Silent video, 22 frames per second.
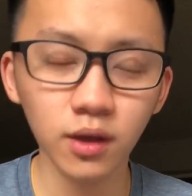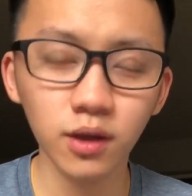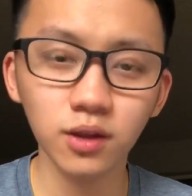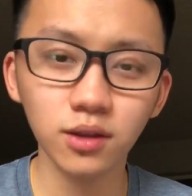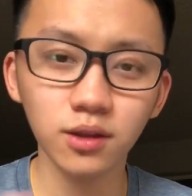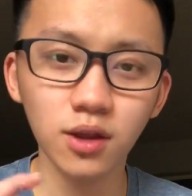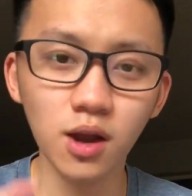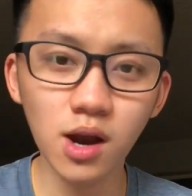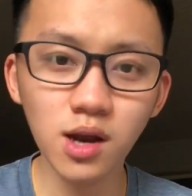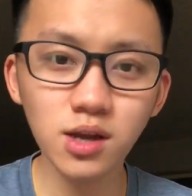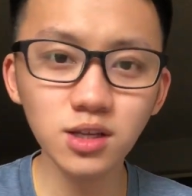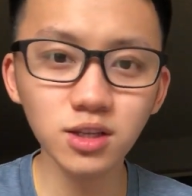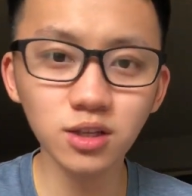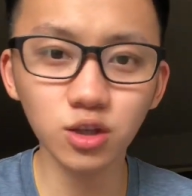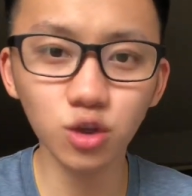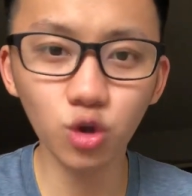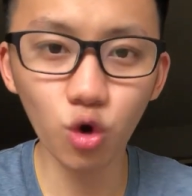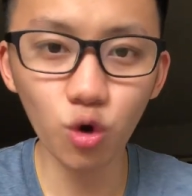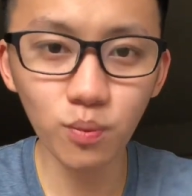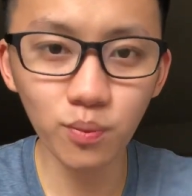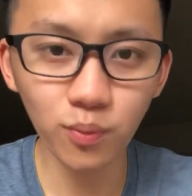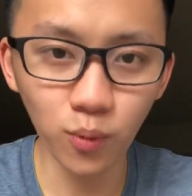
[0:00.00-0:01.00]
There is
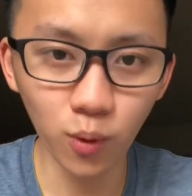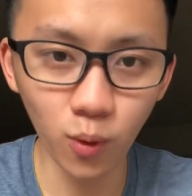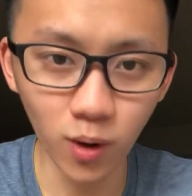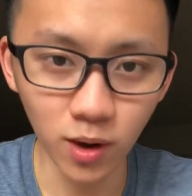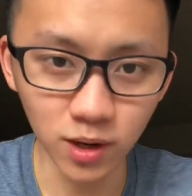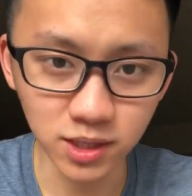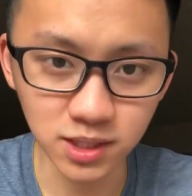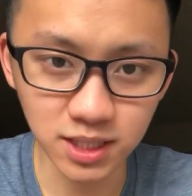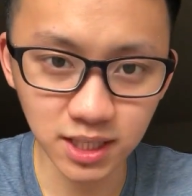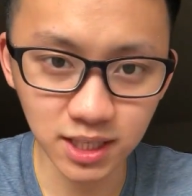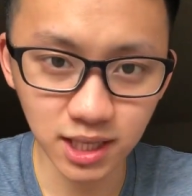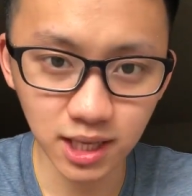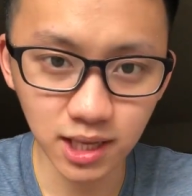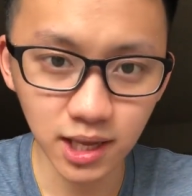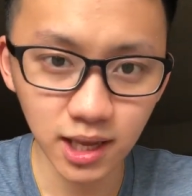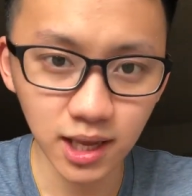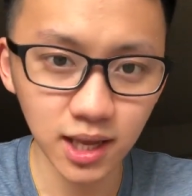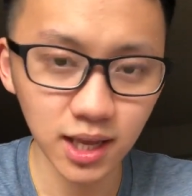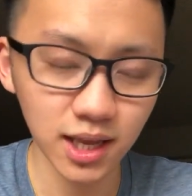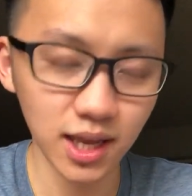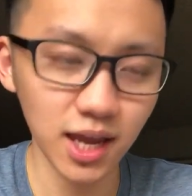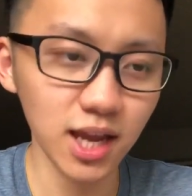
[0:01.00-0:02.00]
no point
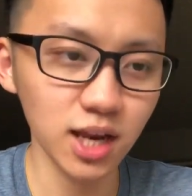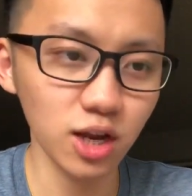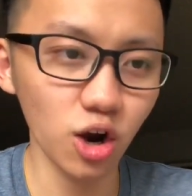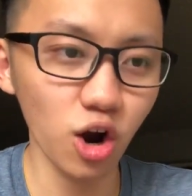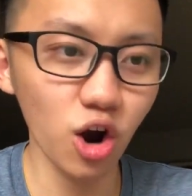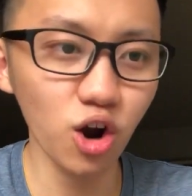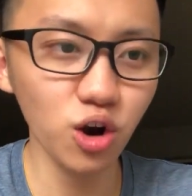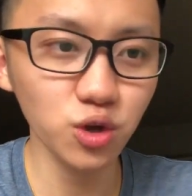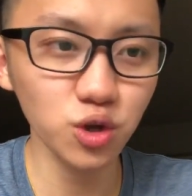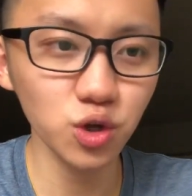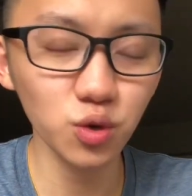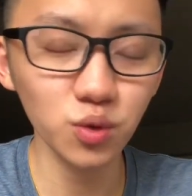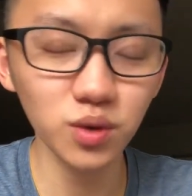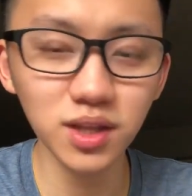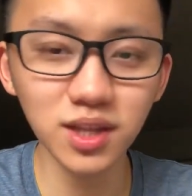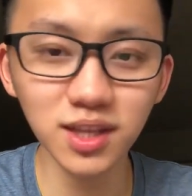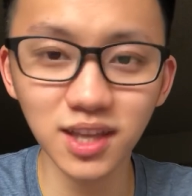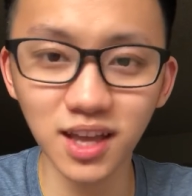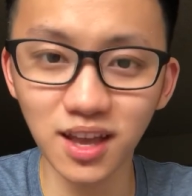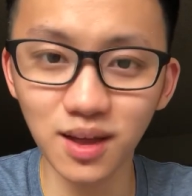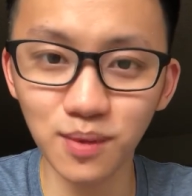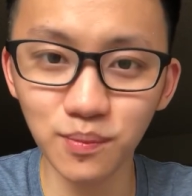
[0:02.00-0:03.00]
in arguing
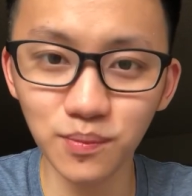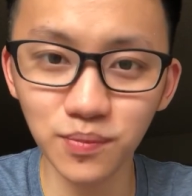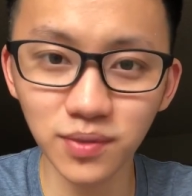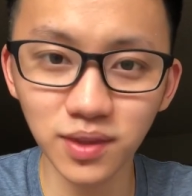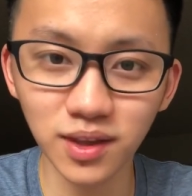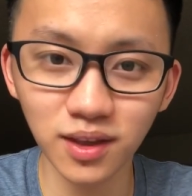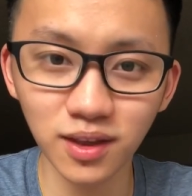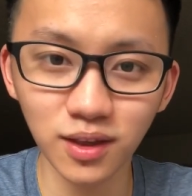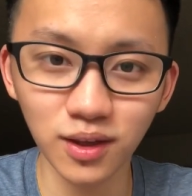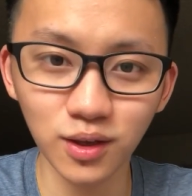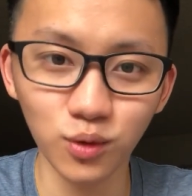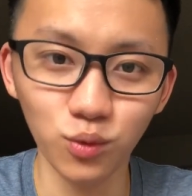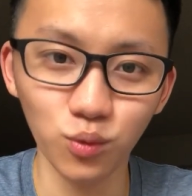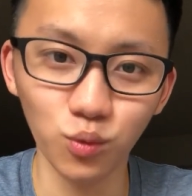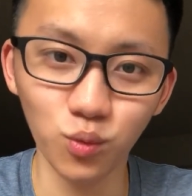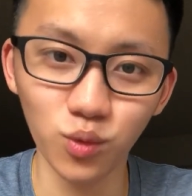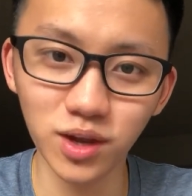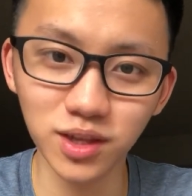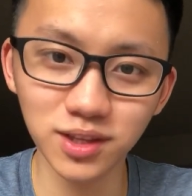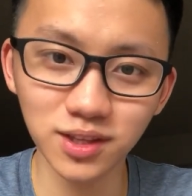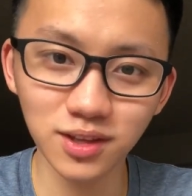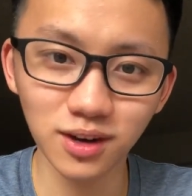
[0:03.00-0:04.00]
them
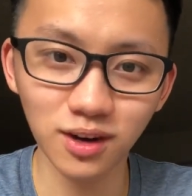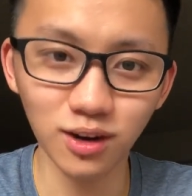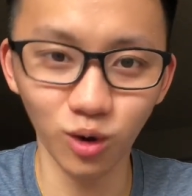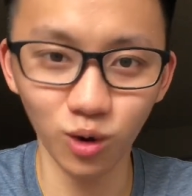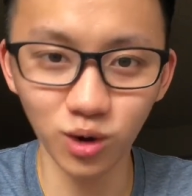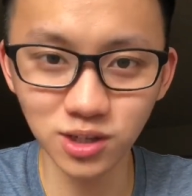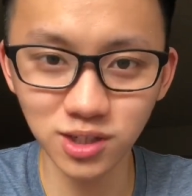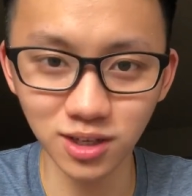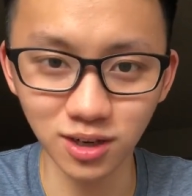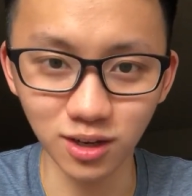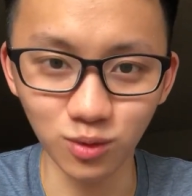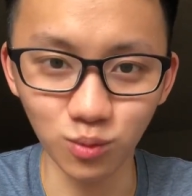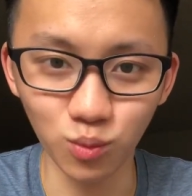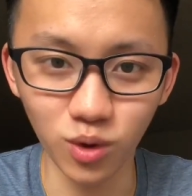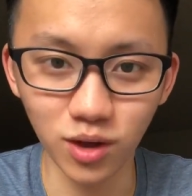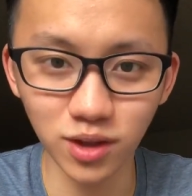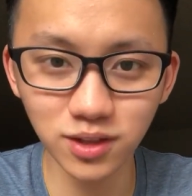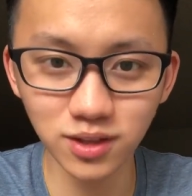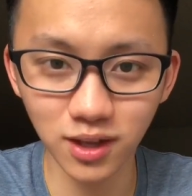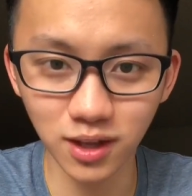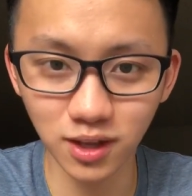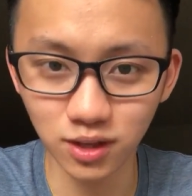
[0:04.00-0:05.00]
with logic,
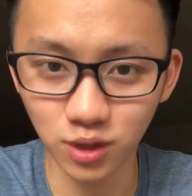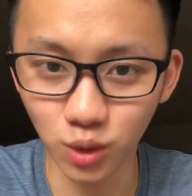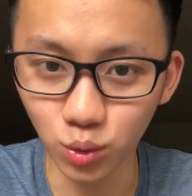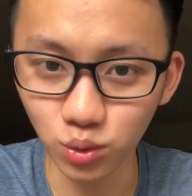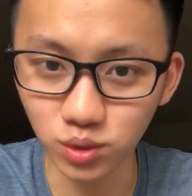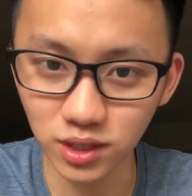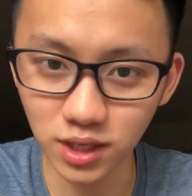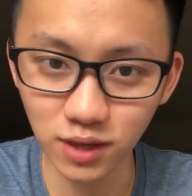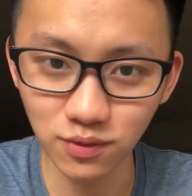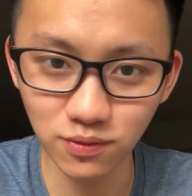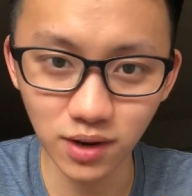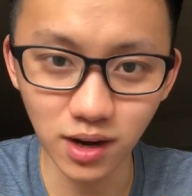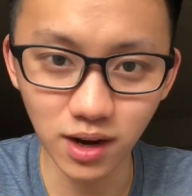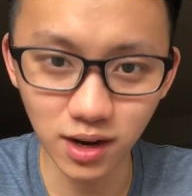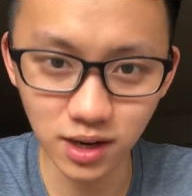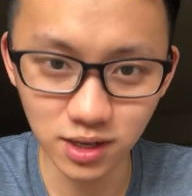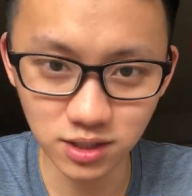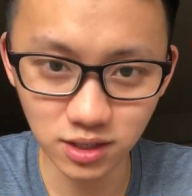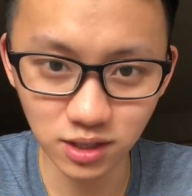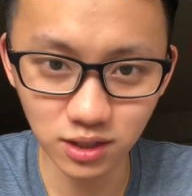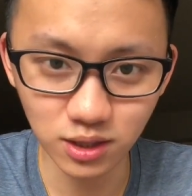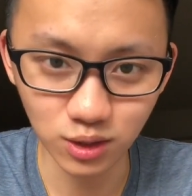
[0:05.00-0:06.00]
one, they don't even
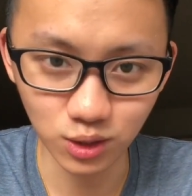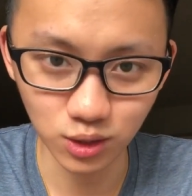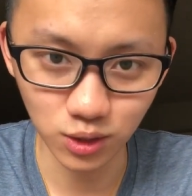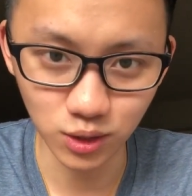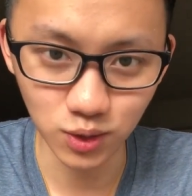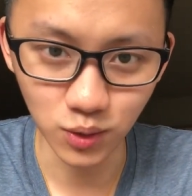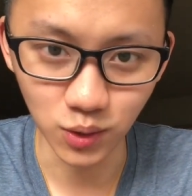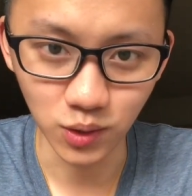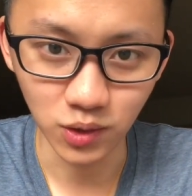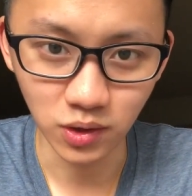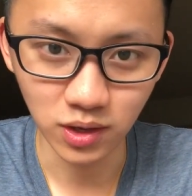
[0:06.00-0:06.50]
listen to you.